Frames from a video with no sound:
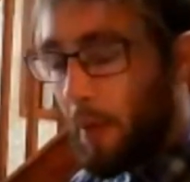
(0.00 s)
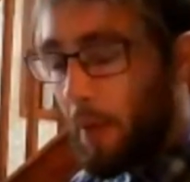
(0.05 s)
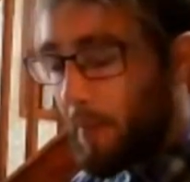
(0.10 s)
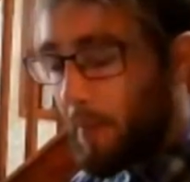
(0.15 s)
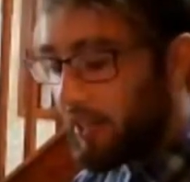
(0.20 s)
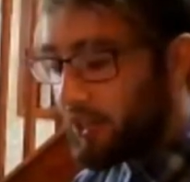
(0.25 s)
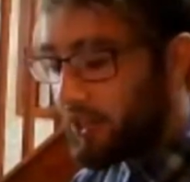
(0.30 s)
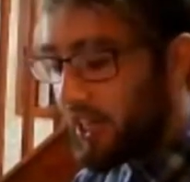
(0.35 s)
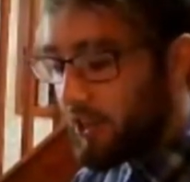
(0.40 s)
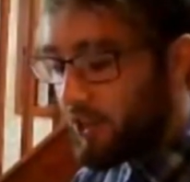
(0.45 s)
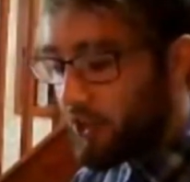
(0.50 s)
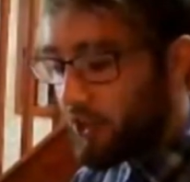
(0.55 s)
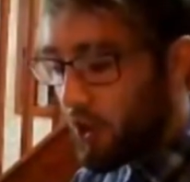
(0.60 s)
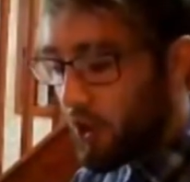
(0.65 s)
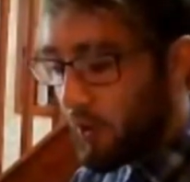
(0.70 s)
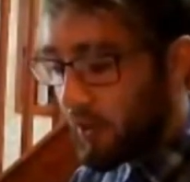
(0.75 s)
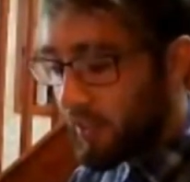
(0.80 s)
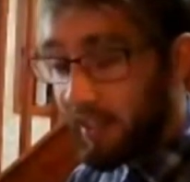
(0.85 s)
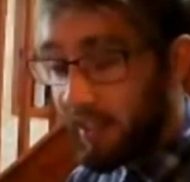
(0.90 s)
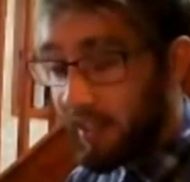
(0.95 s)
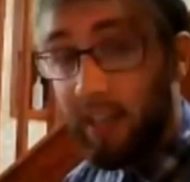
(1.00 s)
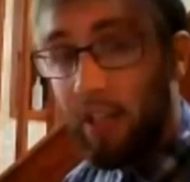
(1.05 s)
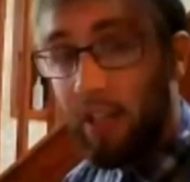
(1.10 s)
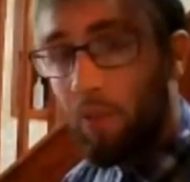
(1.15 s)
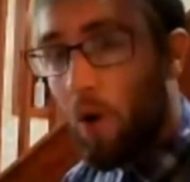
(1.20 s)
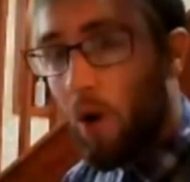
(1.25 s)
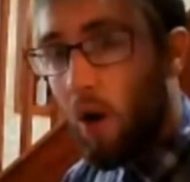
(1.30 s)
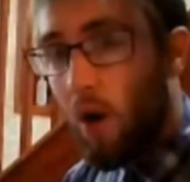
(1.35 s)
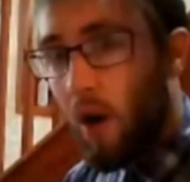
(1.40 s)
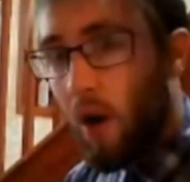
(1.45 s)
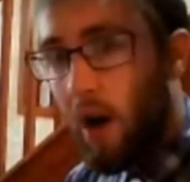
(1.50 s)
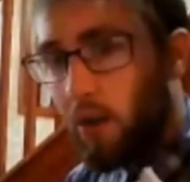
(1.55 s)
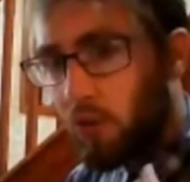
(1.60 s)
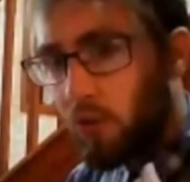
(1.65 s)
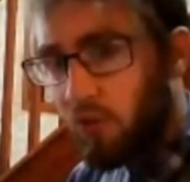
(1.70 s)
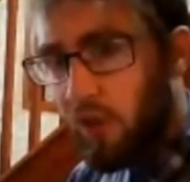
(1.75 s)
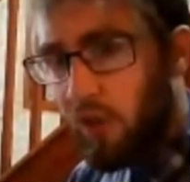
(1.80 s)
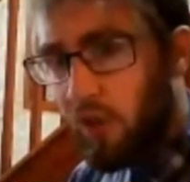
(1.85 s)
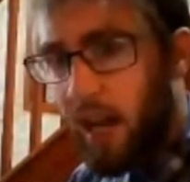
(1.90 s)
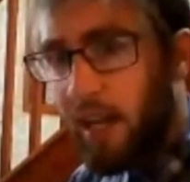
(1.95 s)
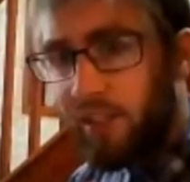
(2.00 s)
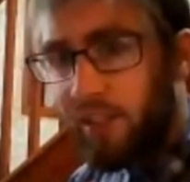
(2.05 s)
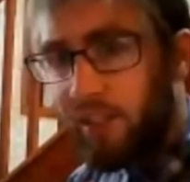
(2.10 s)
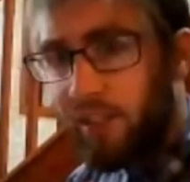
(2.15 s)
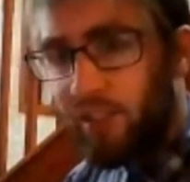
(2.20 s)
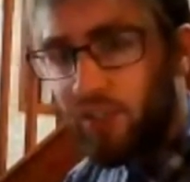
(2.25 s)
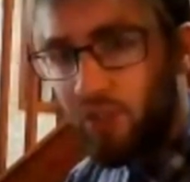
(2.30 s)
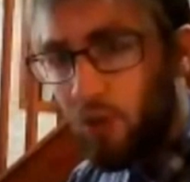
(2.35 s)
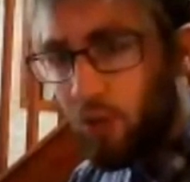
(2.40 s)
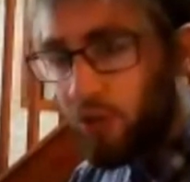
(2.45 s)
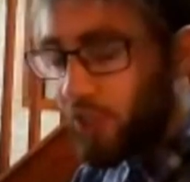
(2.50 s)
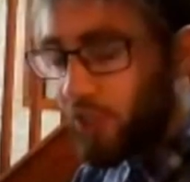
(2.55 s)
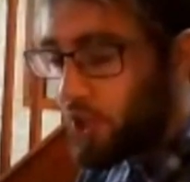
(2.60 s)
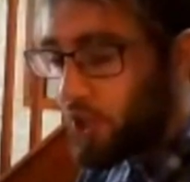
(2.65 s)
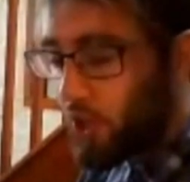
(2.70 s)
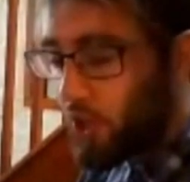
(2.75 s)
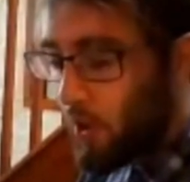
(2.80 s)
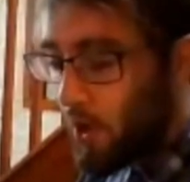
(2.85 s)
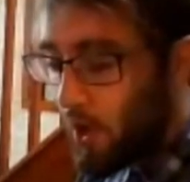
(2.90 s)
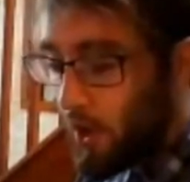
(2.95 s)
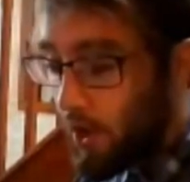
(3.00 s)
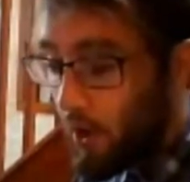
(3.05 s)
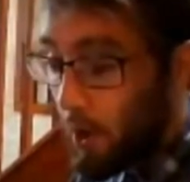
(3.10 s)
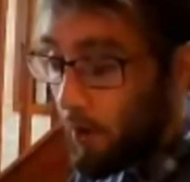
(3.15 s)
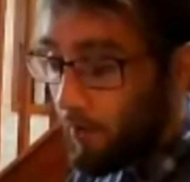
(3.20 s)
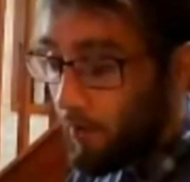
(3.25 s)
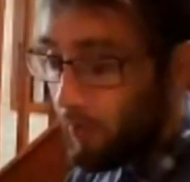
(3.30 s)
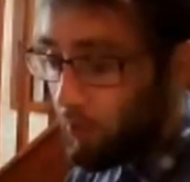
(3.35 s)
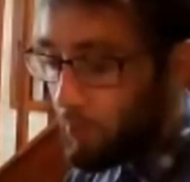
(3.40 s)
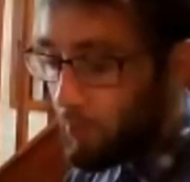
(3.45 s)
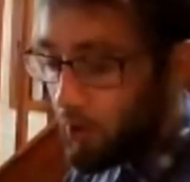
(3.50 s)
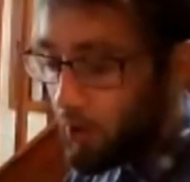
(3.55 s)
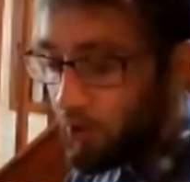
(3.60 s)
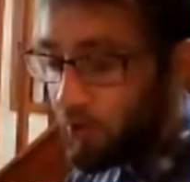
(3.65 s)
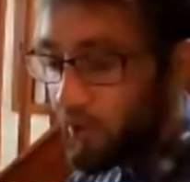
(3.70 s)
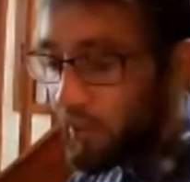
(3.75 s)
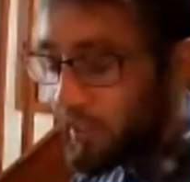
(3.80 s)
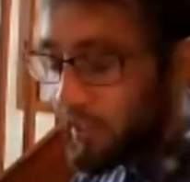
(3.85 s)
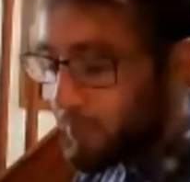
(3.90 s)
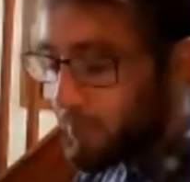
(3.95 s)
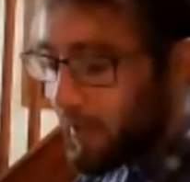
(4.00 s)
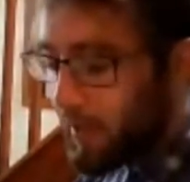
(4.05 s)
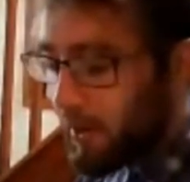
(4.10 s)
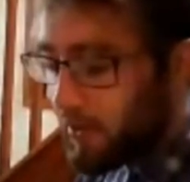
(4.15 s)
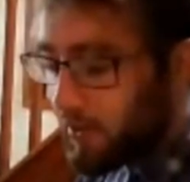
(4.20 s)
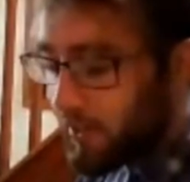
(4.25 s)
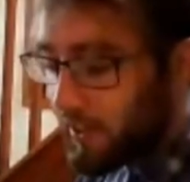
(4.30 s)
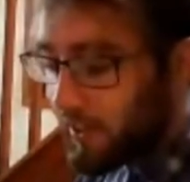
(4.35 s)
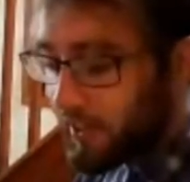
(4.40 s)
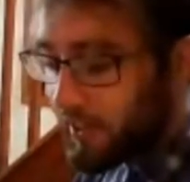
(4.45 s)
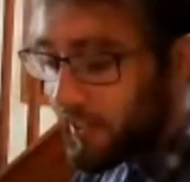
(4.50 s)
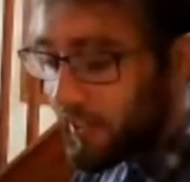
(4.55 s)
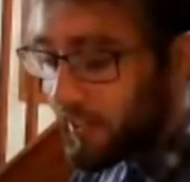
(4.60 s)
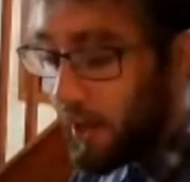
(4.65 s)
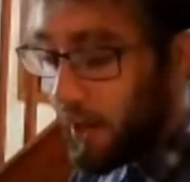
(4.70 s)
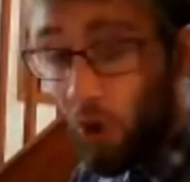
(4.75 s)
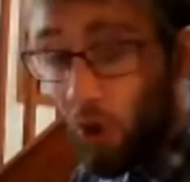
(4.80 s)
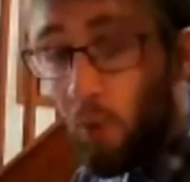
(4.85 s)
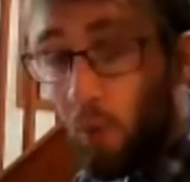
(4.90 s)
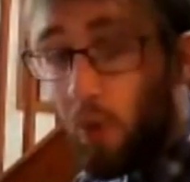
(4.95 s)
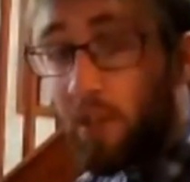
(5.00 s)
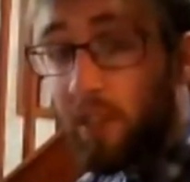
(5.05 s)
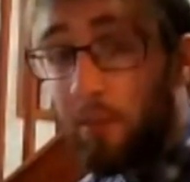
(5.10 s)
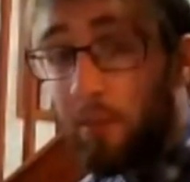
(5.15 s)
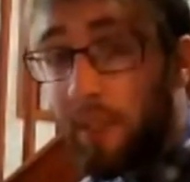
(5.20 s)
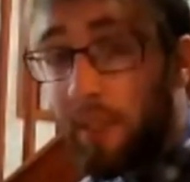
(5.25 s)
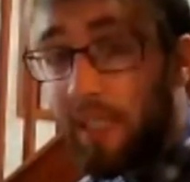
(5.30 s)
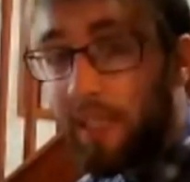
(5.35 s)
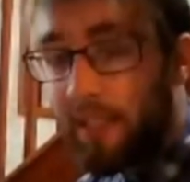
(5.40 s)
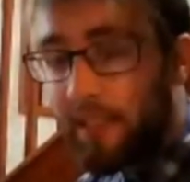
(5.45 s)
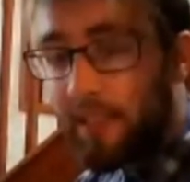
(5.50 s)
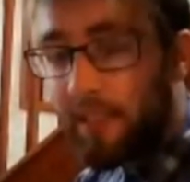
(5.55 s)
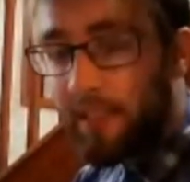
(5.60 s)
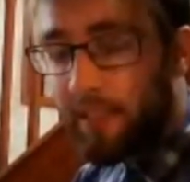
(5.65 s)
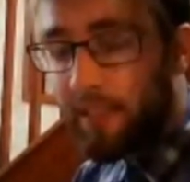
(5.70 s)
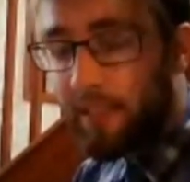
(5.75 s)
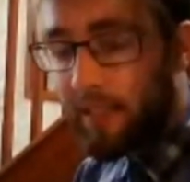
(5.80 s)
I mean, she knew exactly what I was trying to discuss. She knew from personal experiences, I know what you mean.